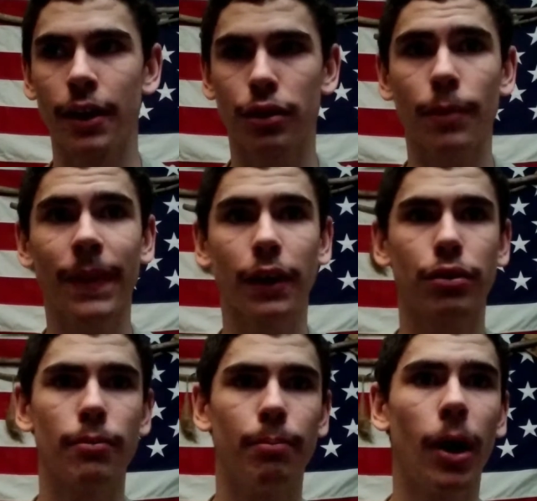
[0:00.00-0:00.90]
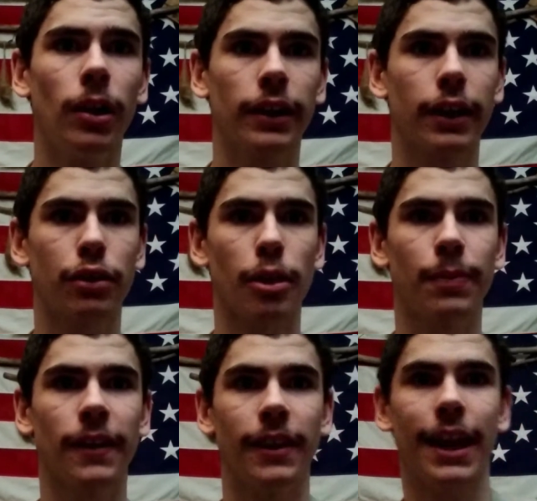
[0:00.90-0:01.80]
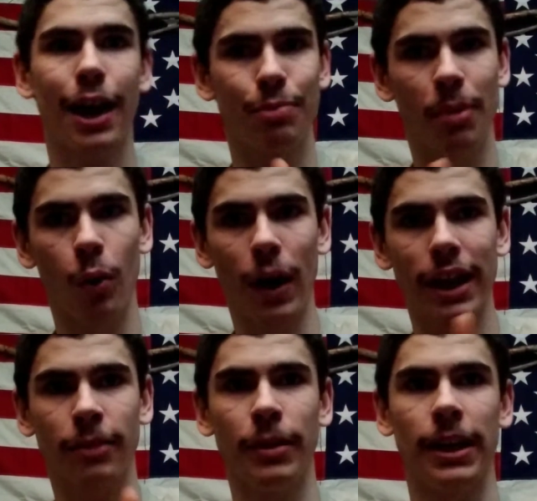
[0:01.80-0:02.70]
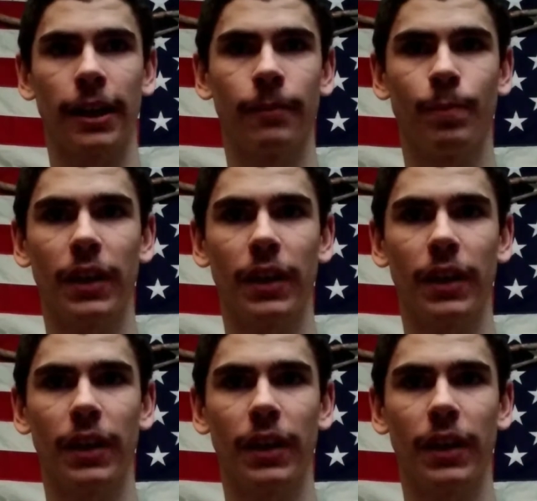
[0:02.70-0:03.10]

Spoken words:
Something symbolic is something that has poetic meaning.